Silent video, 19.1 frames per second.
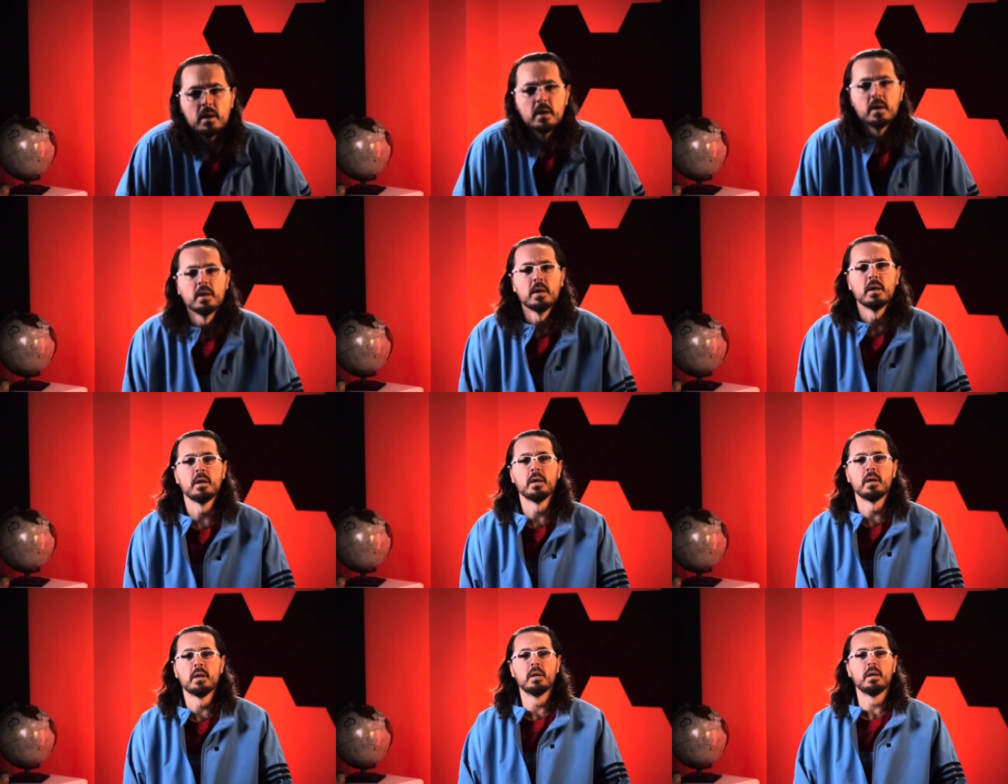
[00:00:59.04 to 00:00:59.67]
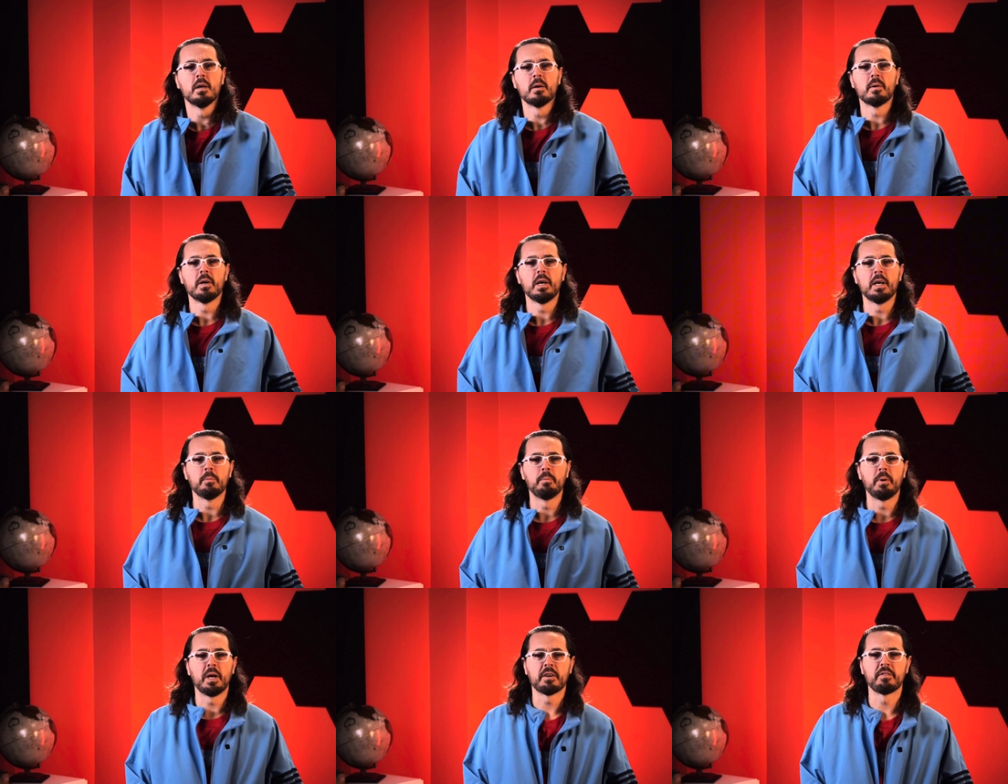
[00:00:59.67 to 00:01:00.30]
all right,
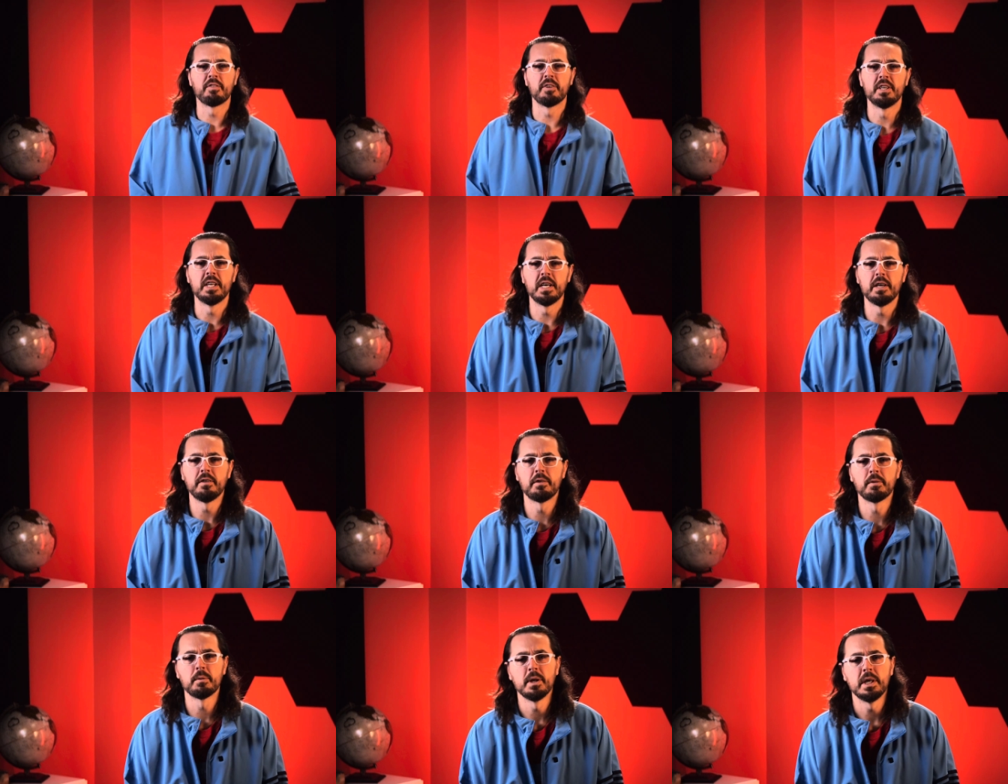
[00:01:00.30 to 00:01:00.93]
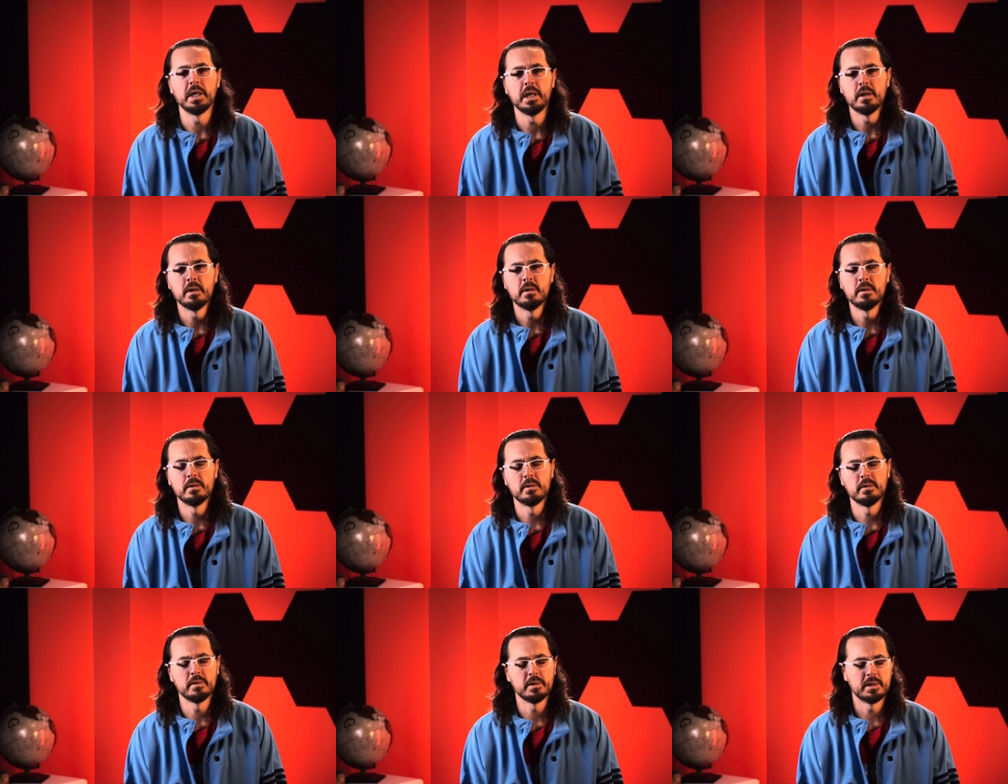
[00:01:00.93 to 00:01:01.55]
back for day three,
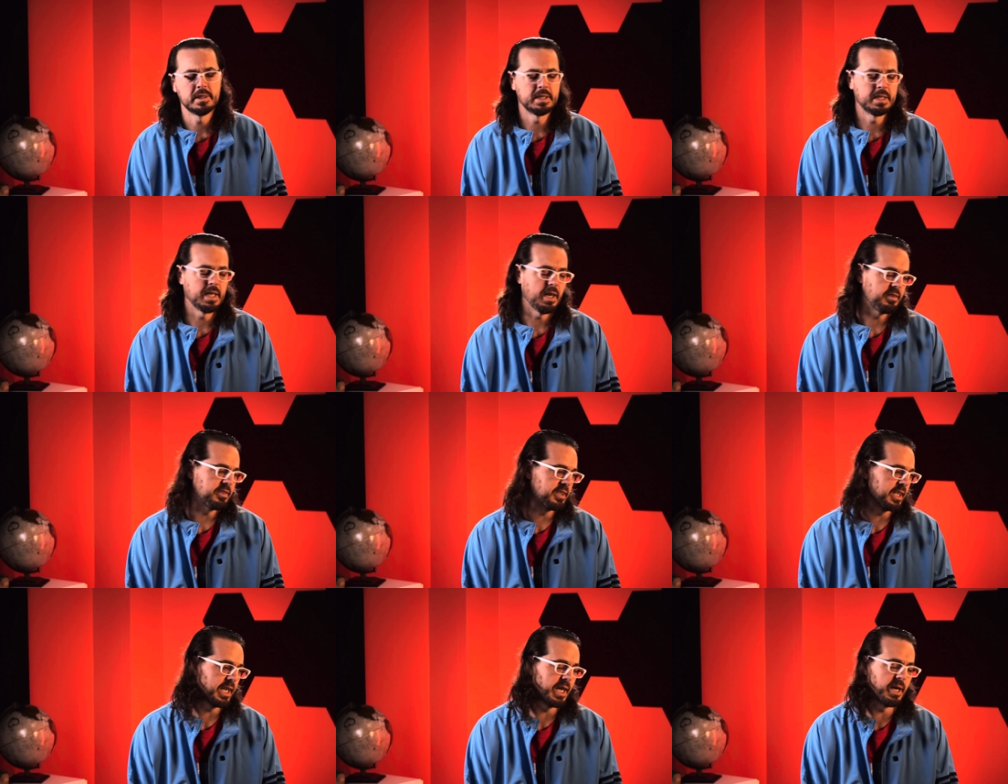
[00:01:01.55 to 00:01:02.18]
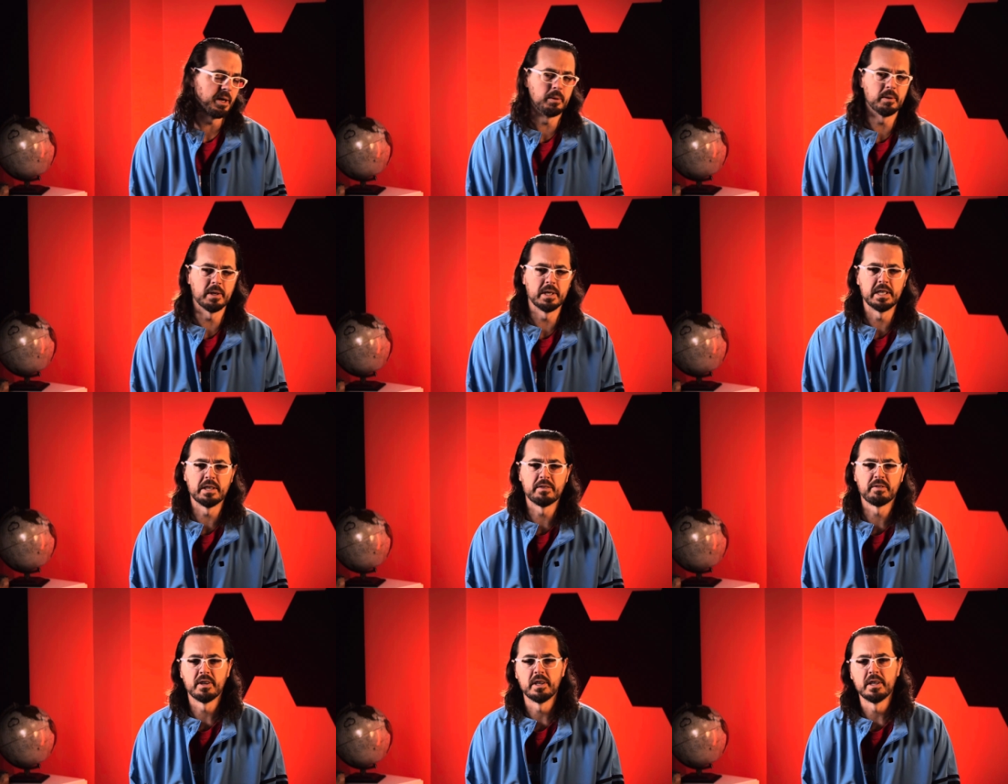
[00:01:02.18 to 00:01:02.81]
testing out a
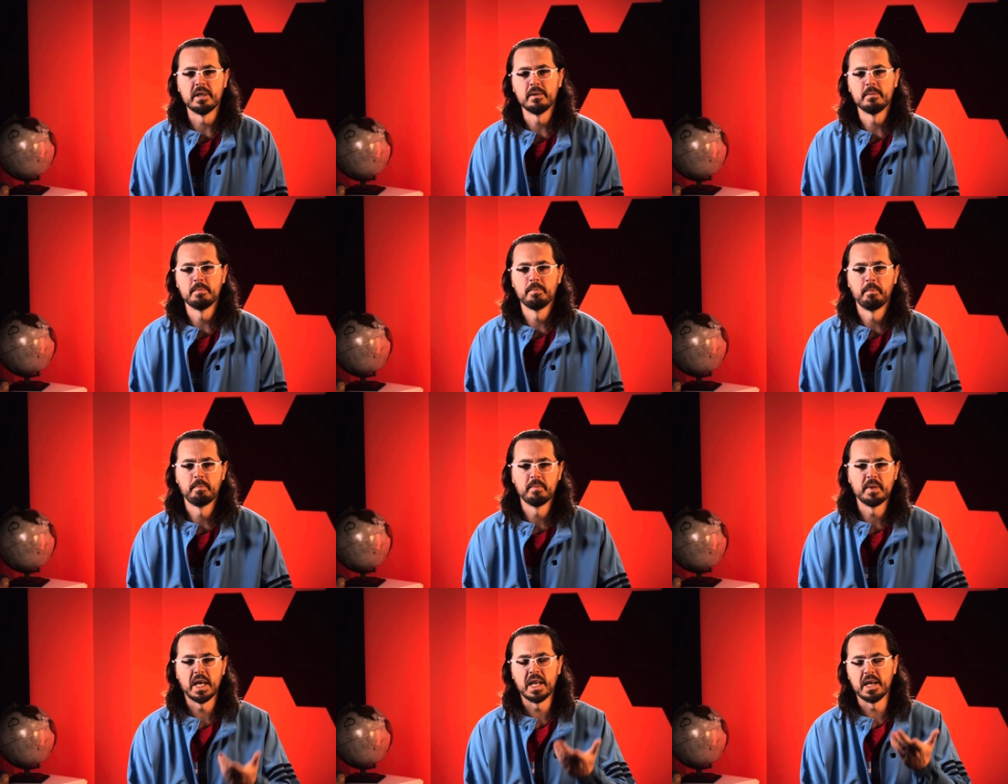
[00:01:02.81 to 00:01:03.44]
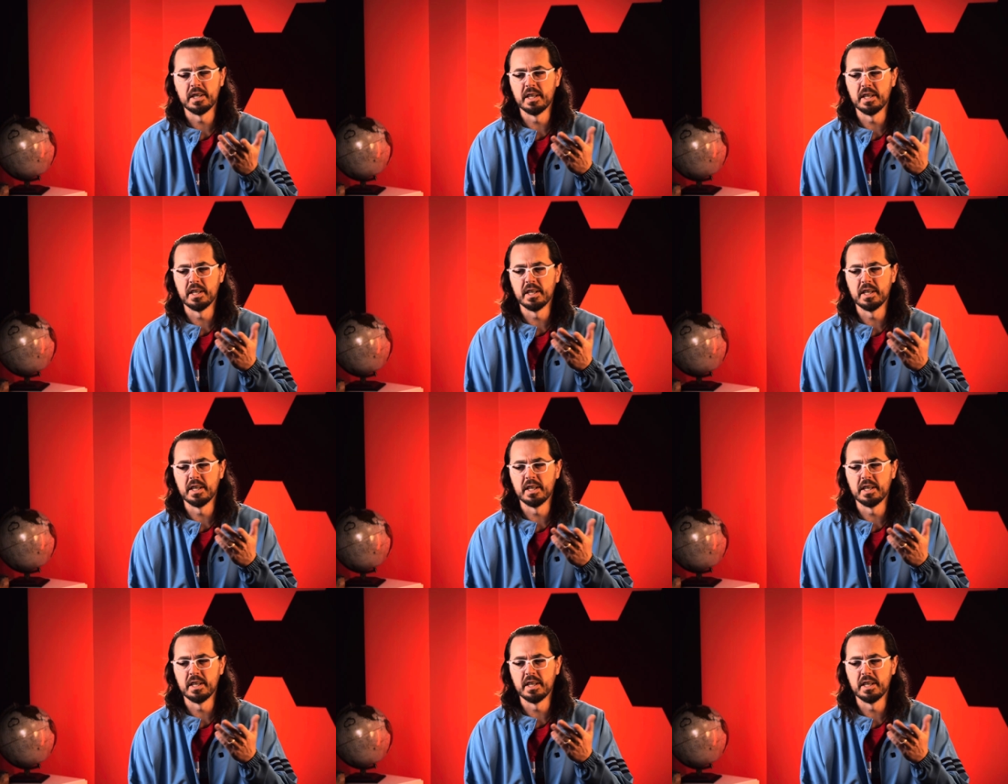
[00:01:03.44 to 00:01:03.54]
different, not a